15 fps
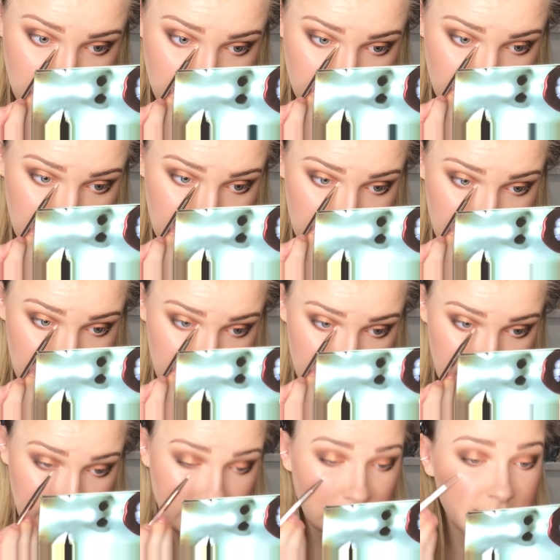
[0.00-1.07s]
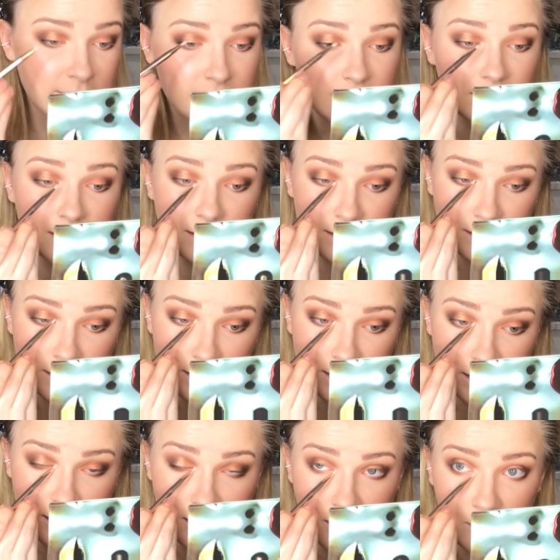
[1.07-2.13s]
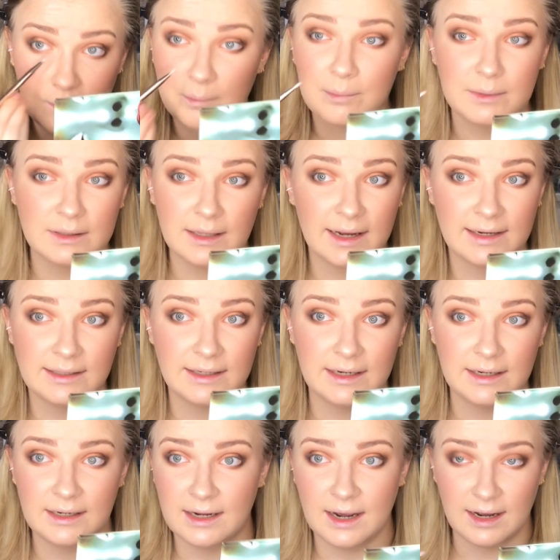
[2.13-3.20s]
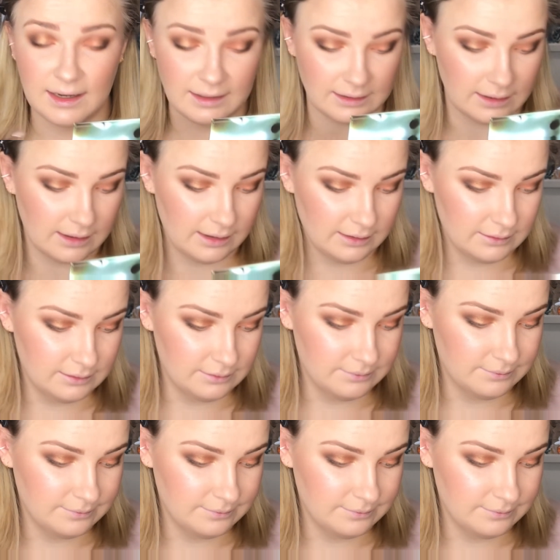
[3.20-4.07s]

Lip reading: for a nice blinding highlight.